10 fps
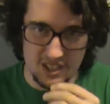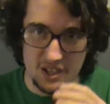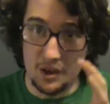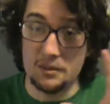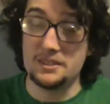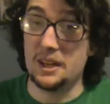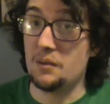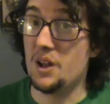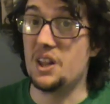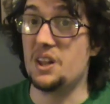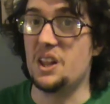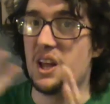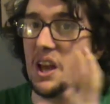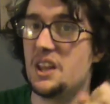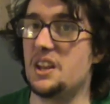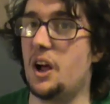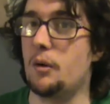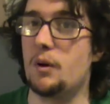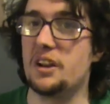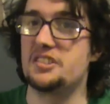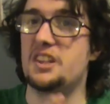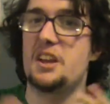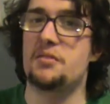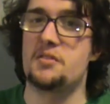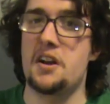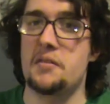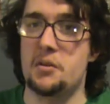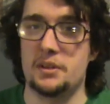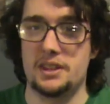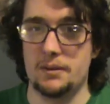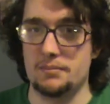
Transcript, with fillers: Like almost, I want to, you know, I want to stay here forever with them.